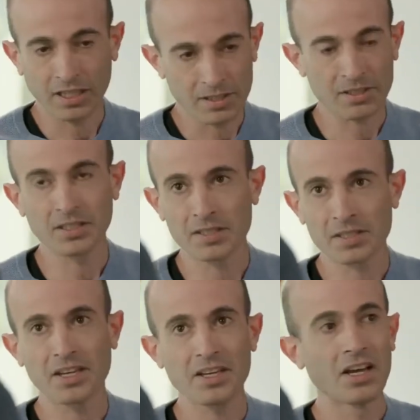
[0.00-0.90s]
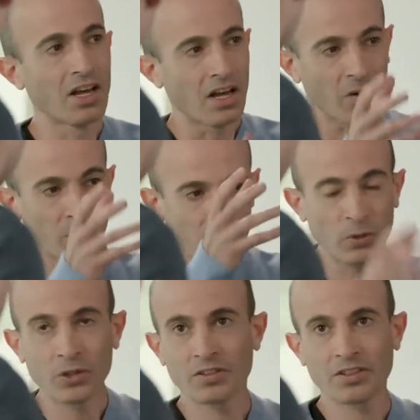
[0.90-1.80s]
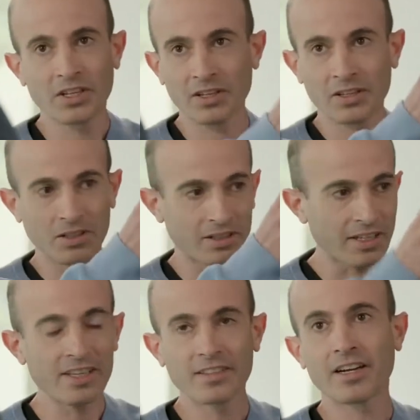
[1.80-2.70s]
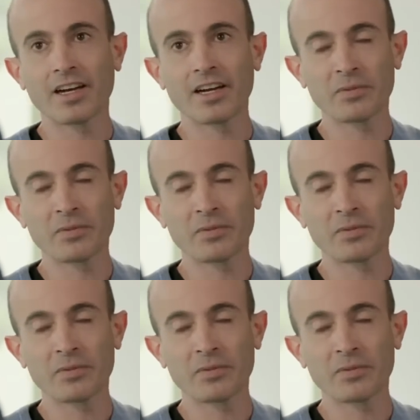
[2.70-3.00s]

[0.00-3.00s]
can still say we want data